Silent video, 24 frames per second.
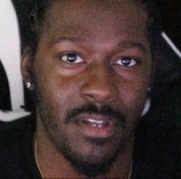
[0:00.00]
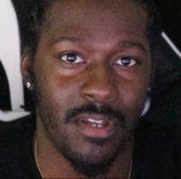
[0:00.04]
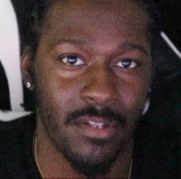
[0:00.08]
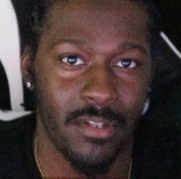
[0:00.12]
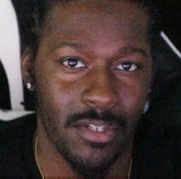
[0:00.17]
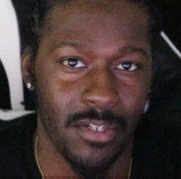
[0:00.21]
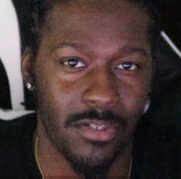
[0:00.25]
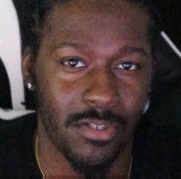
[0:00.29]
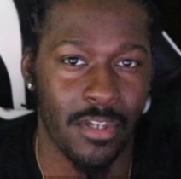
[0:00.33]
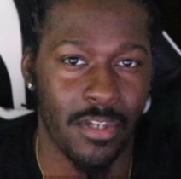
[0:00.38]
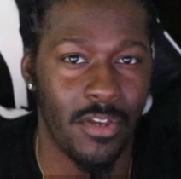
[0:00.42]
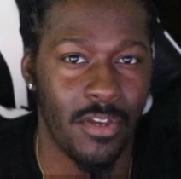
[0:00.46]

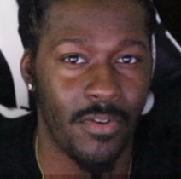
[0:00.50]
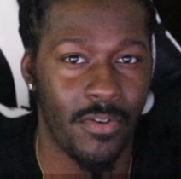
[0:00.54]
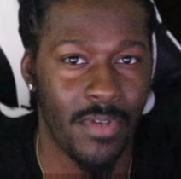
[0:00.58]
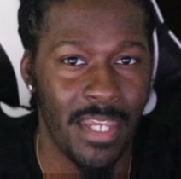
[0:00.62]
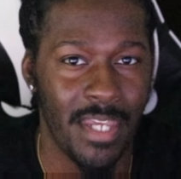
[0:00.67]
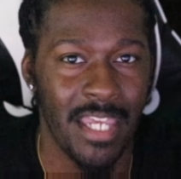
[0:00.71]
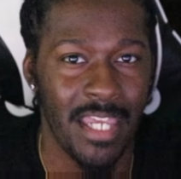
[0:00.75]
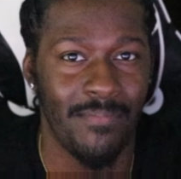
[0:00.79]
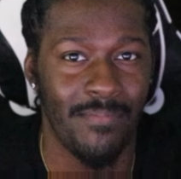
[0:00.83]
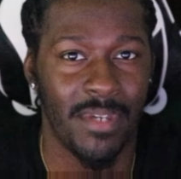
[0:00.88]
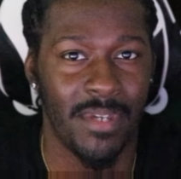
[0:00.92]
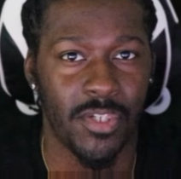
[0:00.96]
So
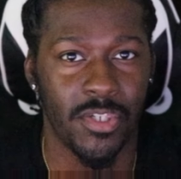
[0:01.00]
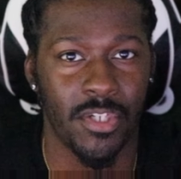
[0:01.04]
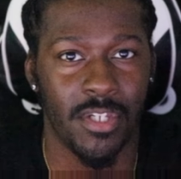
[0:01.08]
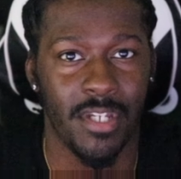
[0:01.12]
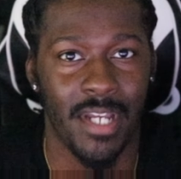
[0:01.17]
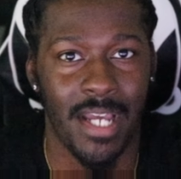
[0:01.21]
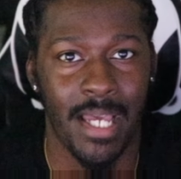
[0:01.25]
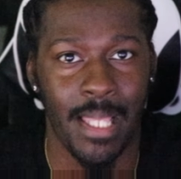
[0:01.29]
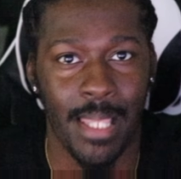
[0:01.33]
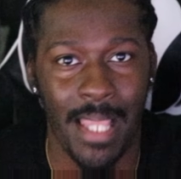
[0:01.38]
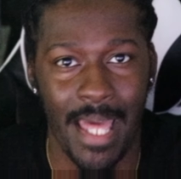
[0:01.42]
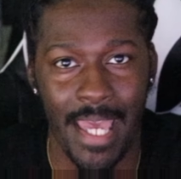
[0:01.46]
make sure
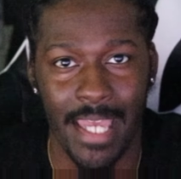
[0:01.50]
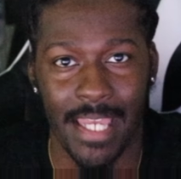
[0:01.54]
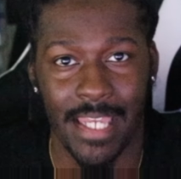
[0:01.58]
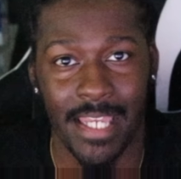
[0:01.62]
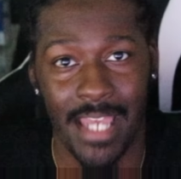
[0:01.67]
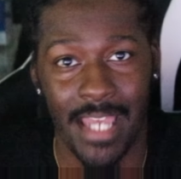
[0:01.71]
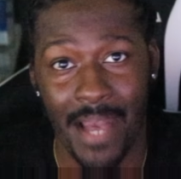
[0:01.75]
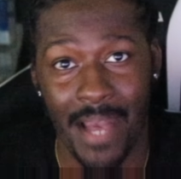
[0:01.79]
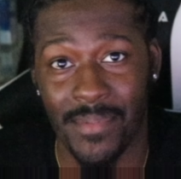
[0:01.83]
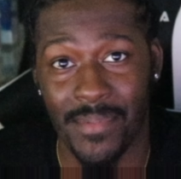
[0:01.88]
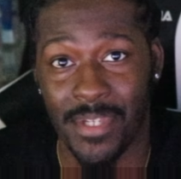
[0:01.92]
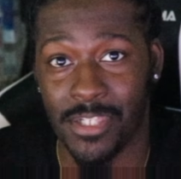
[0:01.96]
y'all like,
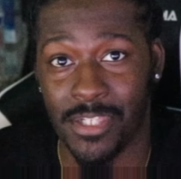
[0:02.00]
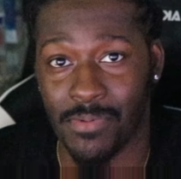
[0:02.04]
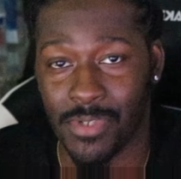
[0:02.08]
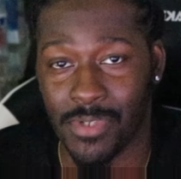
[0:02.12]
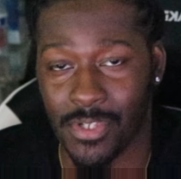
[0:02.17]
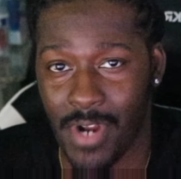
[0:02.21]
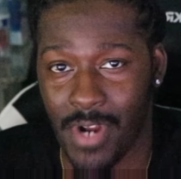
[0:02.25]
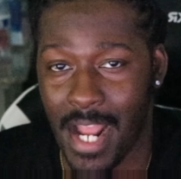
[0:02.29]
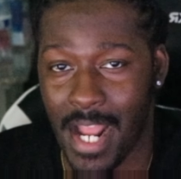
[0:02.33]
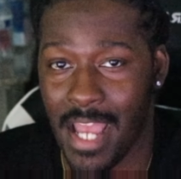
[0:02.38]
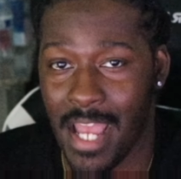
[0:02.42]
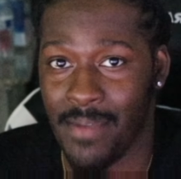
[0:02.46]
comment,
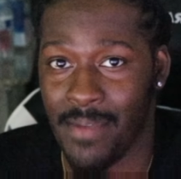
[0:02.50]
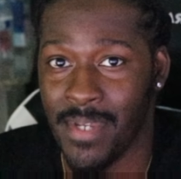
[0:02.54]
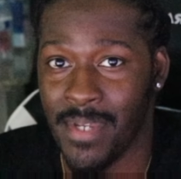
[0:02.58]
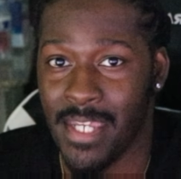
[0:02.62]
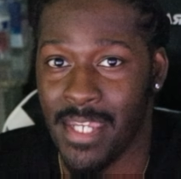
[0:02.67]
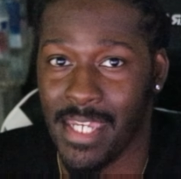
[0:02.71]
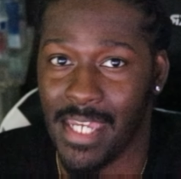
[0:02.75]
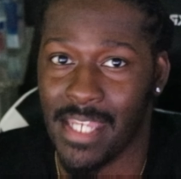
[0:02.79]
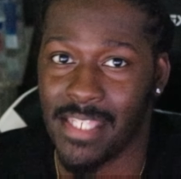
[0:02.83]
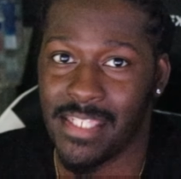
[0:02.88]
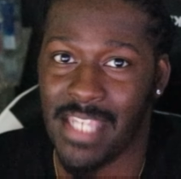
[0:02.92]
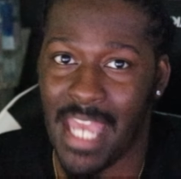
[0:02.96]
subscribe,
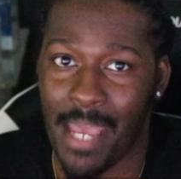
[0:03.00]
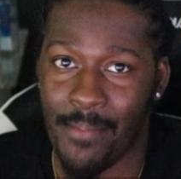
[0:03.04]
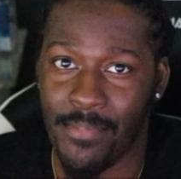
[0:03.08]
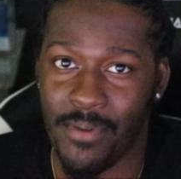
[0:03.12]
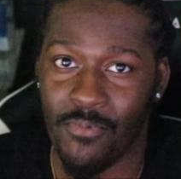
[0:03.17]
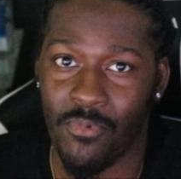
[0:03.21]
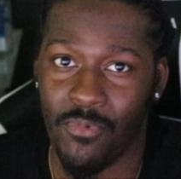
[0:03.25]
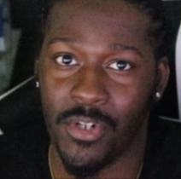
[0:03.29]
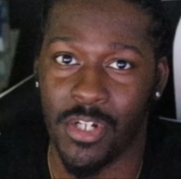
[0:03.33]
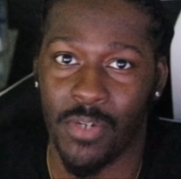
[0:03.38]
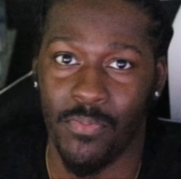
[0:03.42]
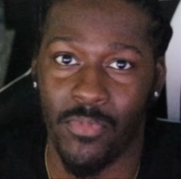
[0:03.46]
and tap in
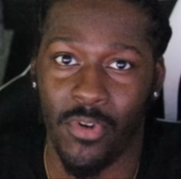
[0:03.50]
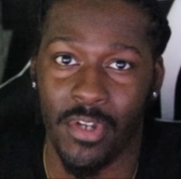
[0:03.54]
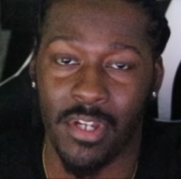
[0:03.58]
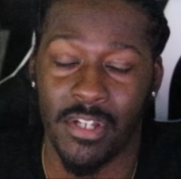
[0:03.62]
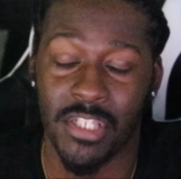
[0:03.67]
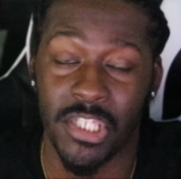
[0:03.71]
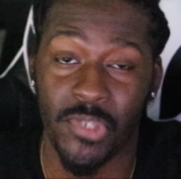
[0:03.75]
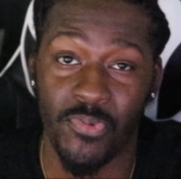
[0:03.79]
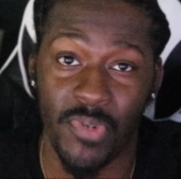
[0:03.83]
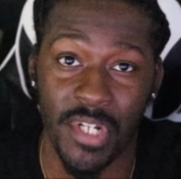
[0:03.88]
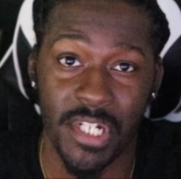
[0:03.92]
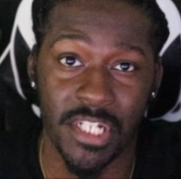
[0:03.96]
with your boy on
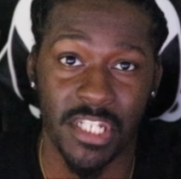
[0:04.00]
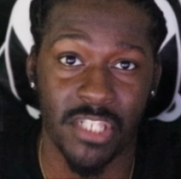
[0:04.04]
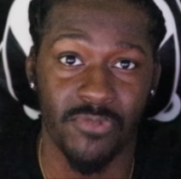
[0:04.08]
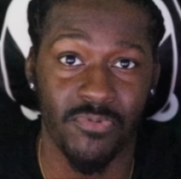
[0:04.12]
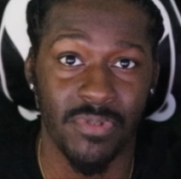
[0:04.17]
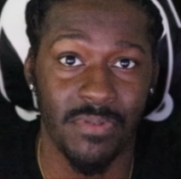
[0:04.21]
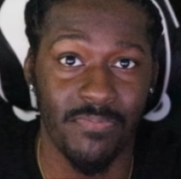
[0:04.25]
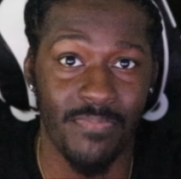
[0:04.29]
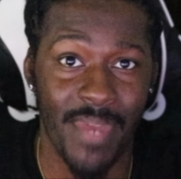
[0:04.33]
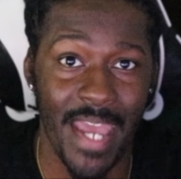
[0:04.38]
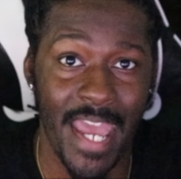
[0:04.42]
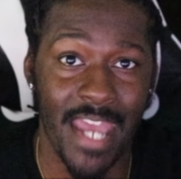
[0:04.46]
Twitch because we
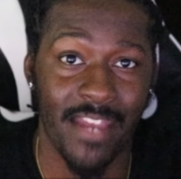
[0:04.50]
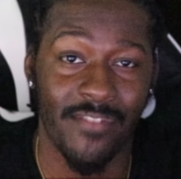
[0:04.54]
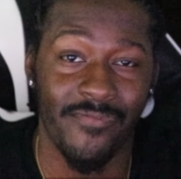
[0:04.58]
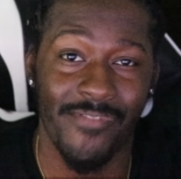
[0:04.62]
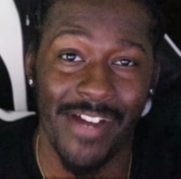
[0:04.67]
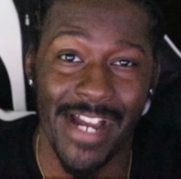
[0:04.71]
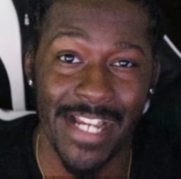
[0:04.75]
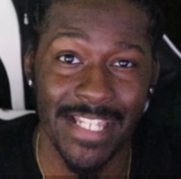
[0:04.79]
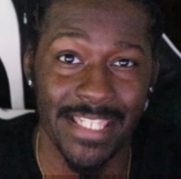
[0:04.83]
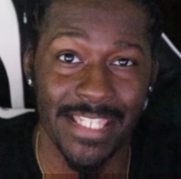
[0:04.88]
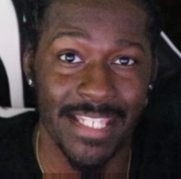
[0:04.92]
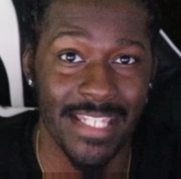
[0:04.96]
back
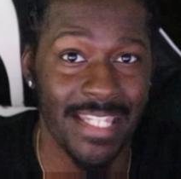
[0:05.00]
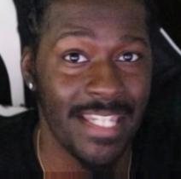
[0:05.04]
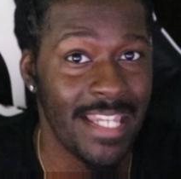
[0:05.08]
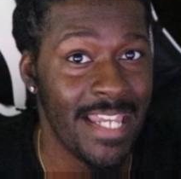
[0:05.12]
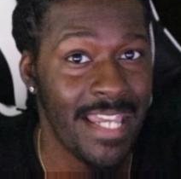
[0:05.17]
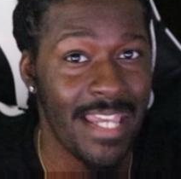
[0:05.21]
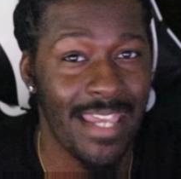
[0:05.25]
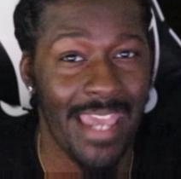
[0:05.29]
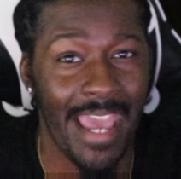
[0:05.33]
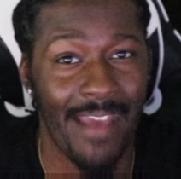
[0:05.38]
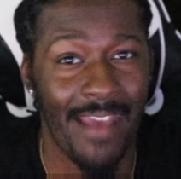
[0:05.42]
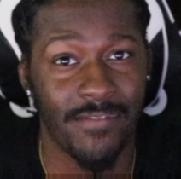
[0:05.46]
finally
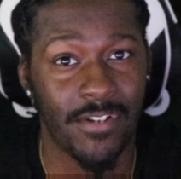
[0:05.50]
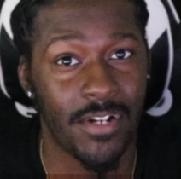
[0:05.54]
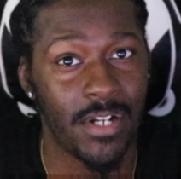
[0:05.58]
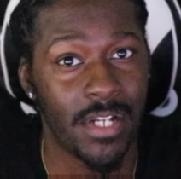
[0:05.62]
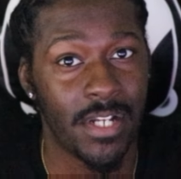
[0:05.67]
after a